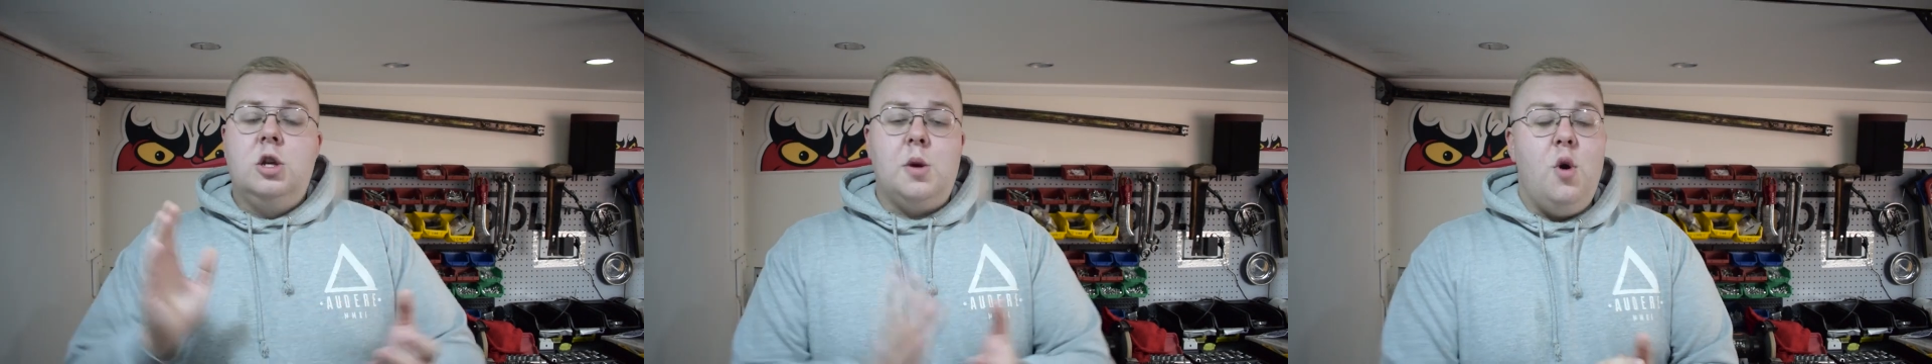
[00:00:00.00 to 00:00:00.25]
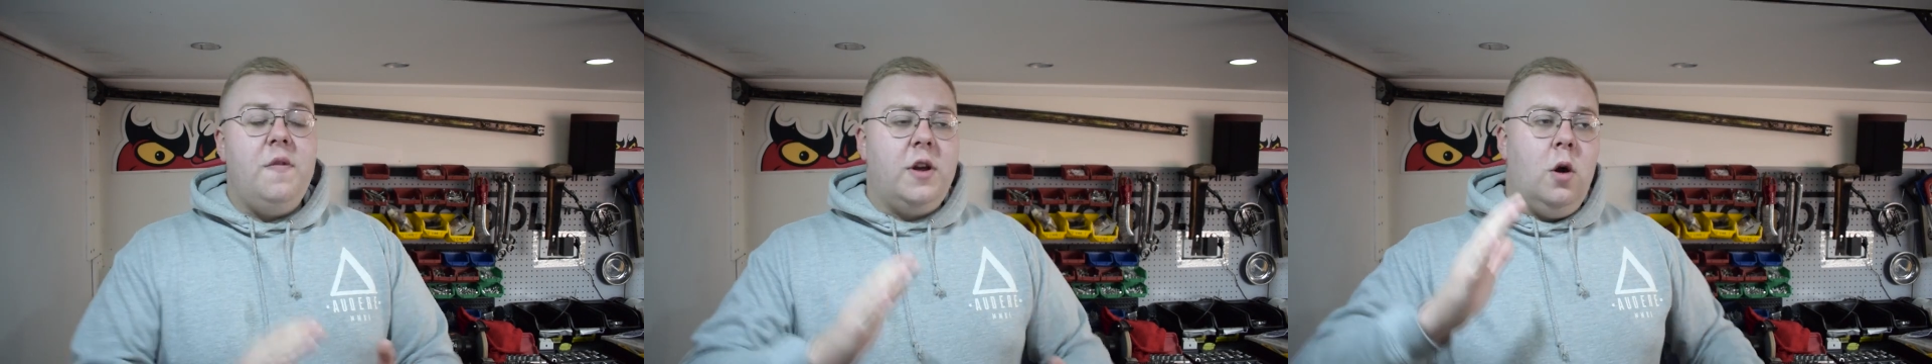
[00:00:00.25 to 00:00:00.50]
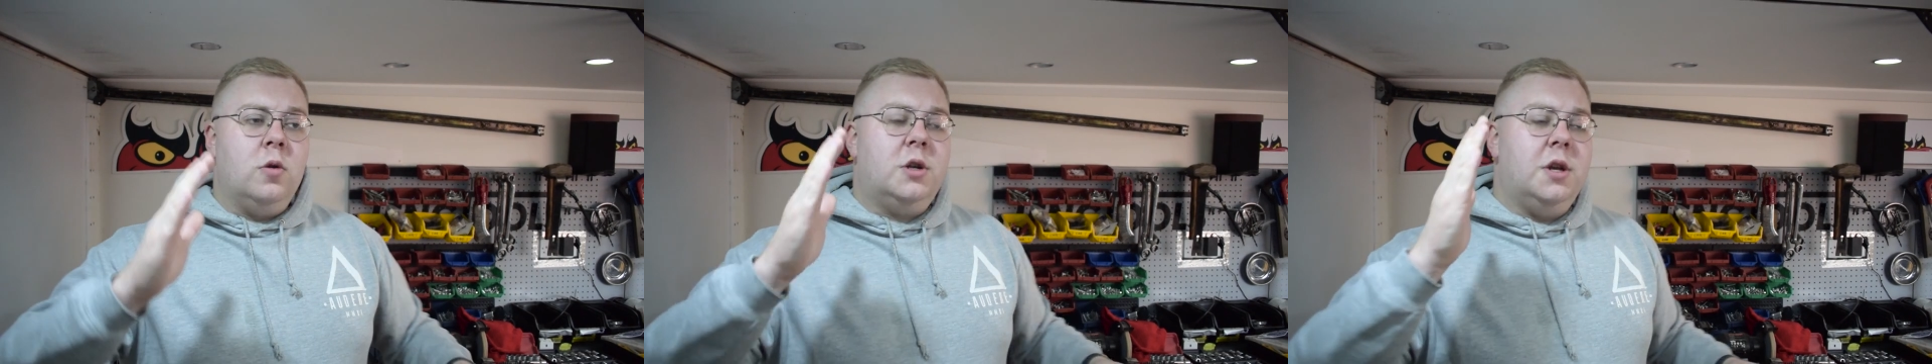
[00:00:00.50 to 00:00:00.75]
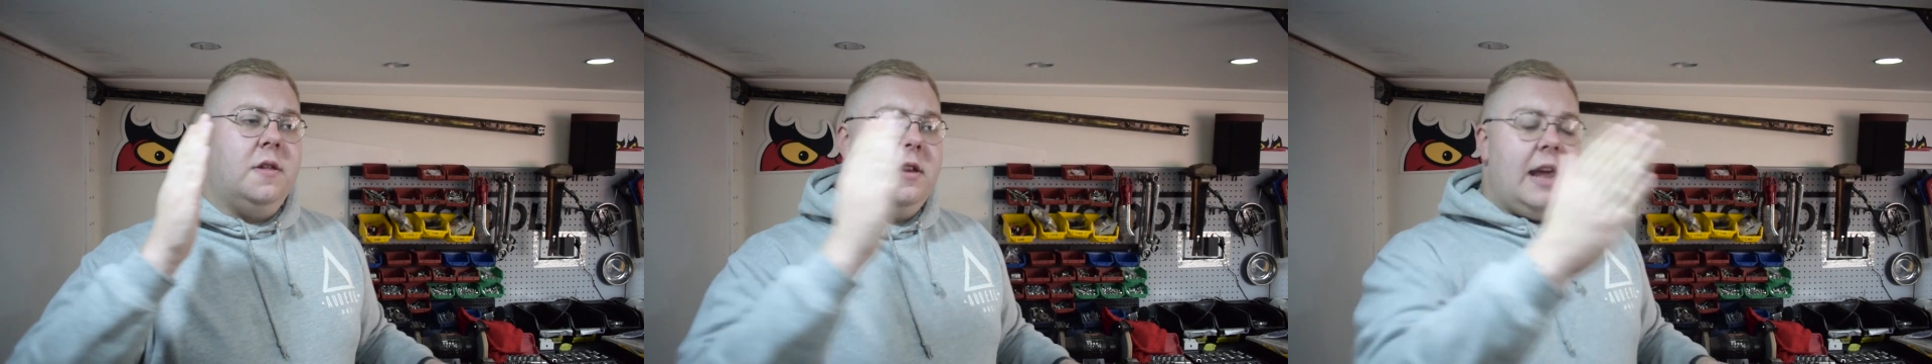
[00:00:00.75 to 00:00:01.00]
So moving on
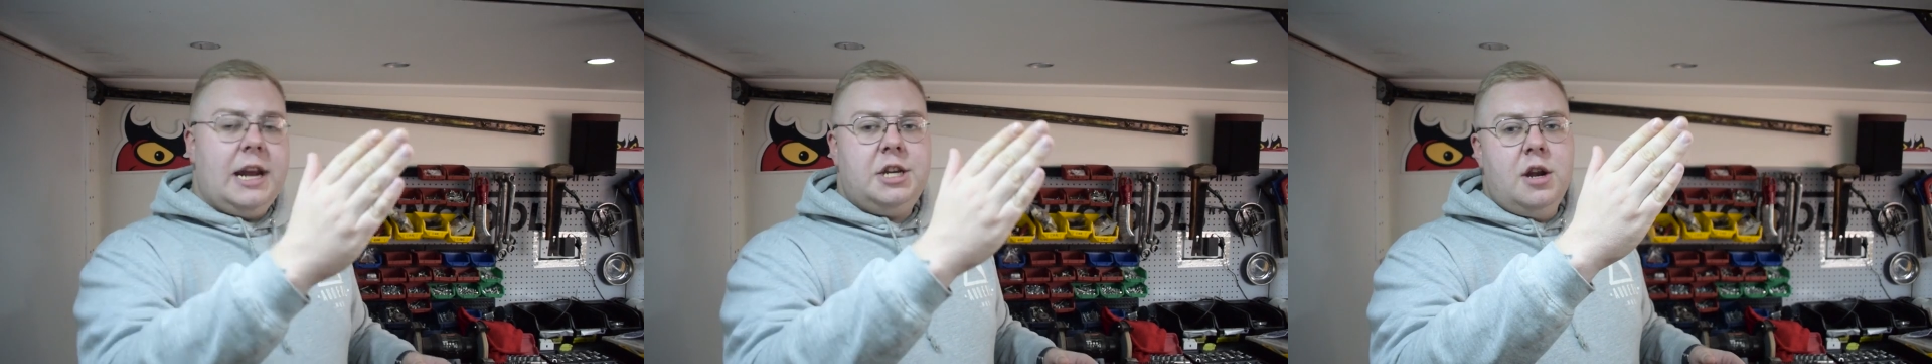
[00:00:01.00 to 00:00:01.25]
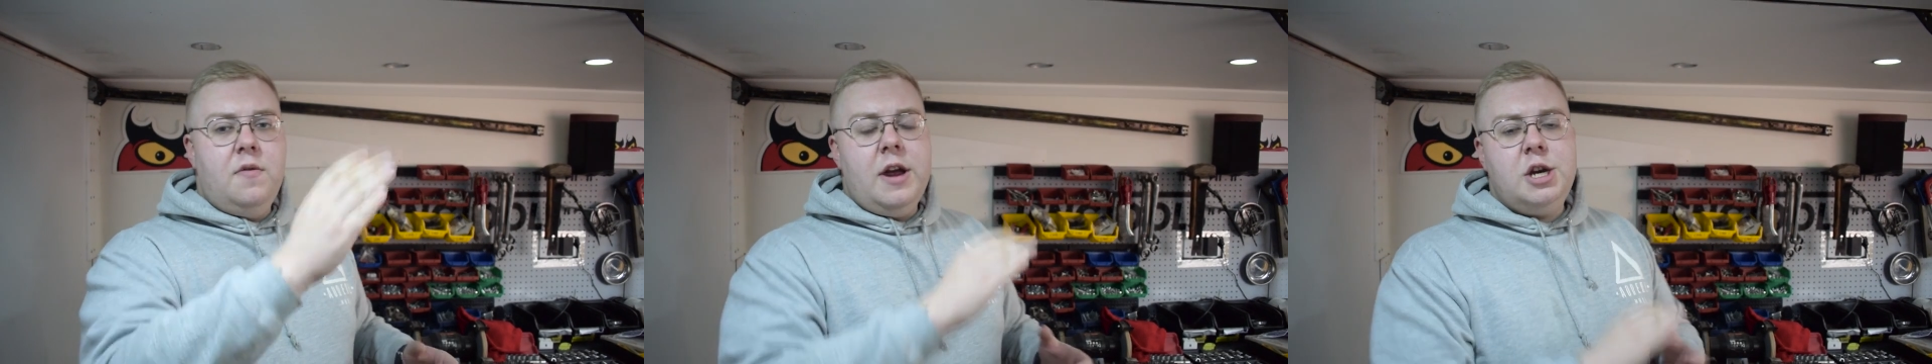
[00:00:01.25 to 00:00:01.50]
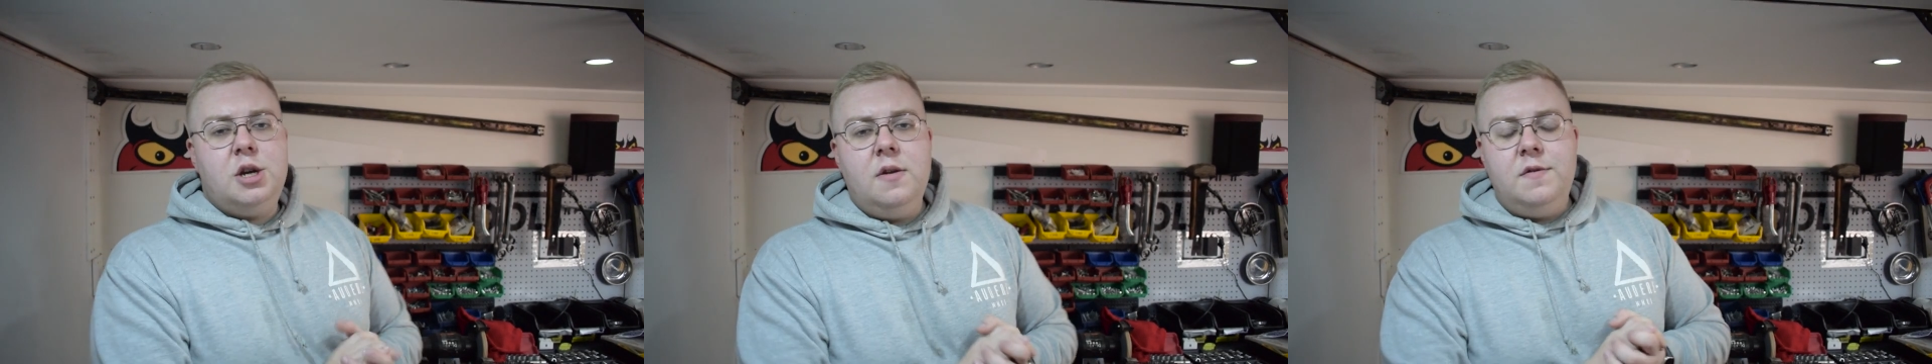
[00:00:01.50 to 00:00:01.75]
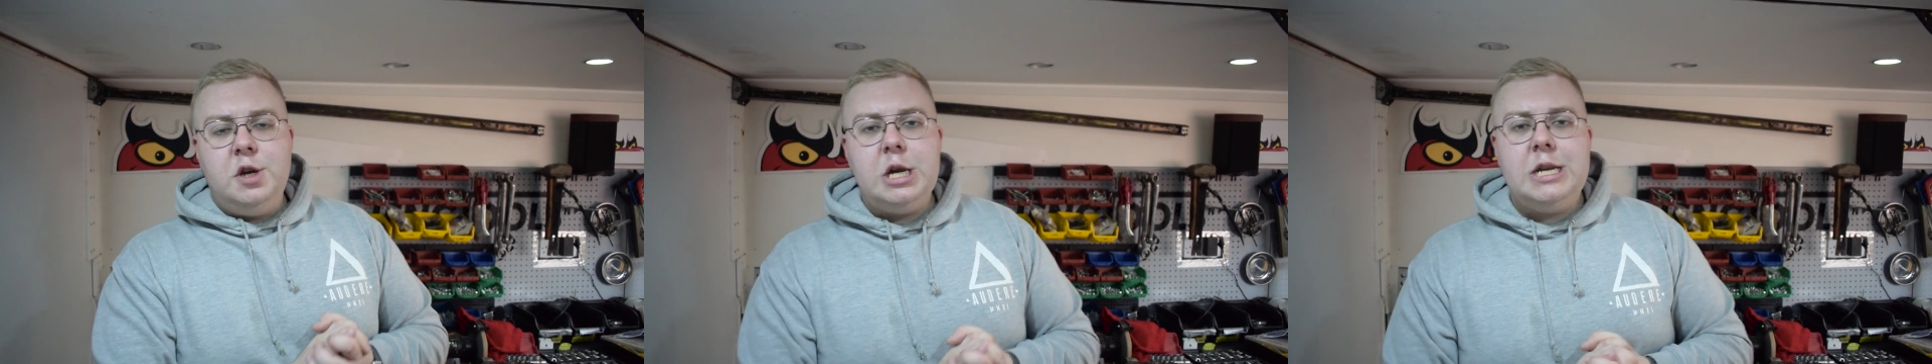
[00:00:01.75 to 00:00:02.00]
to the next generation
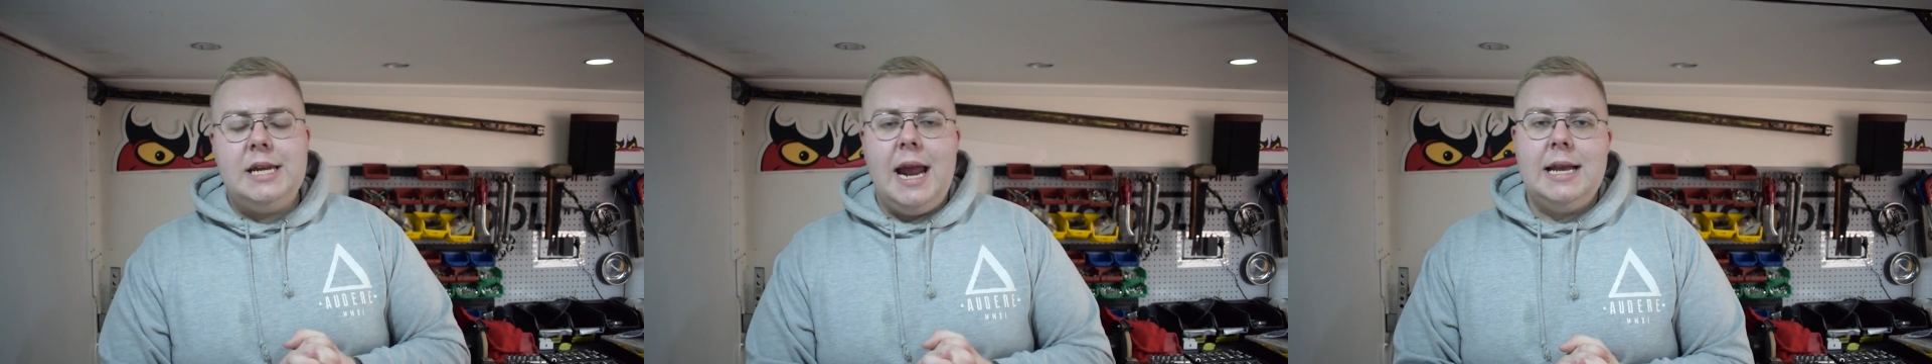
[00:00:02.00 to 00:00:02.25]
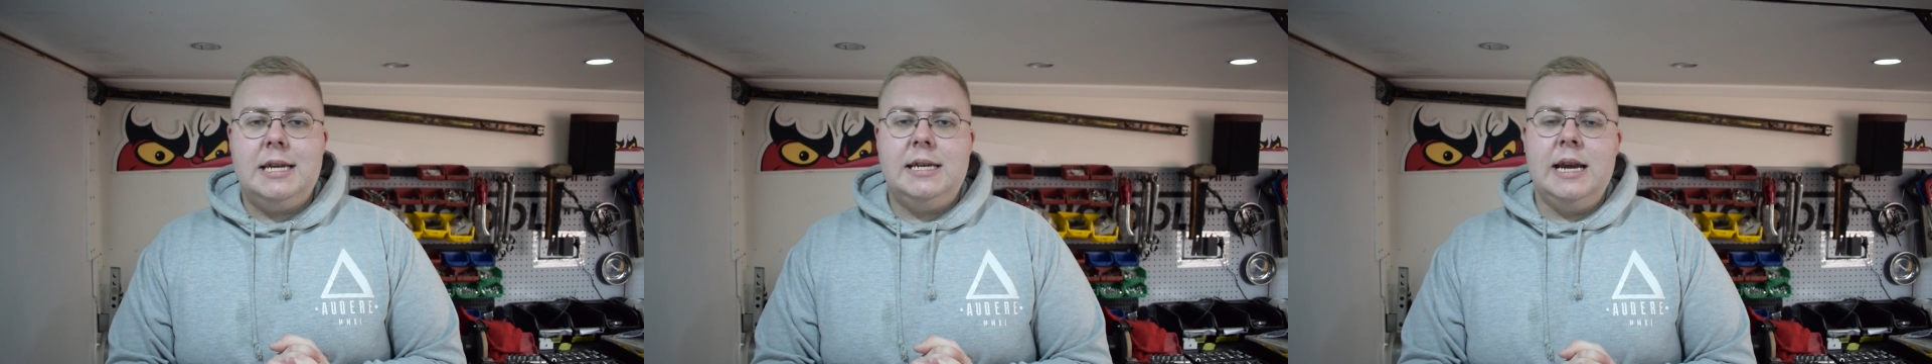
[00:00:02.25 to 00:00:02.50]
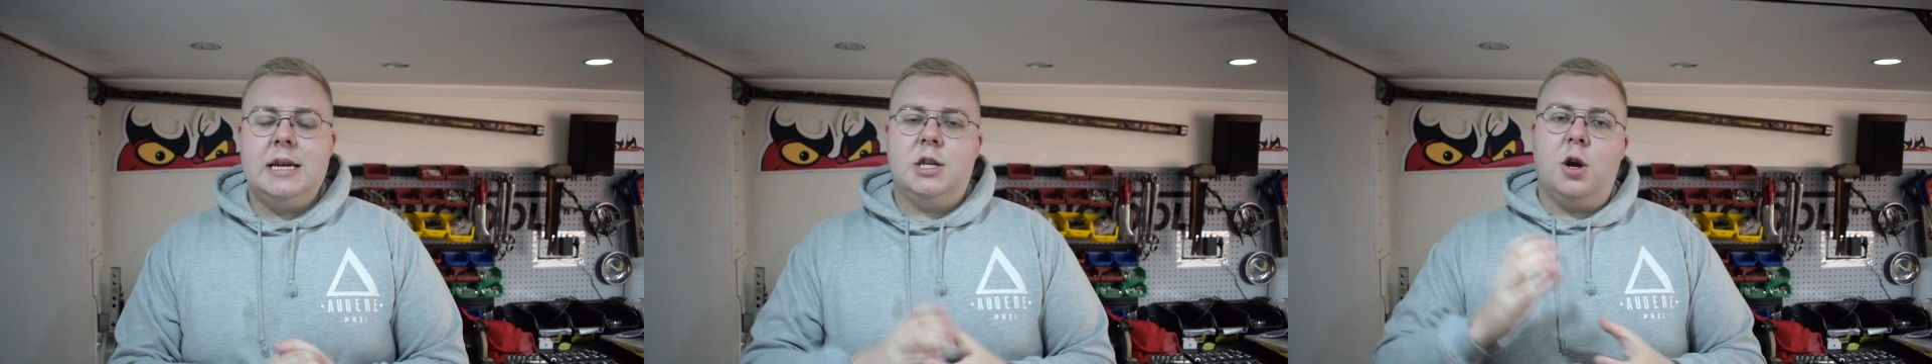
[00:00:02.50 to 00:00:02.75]
of G T eighty-six,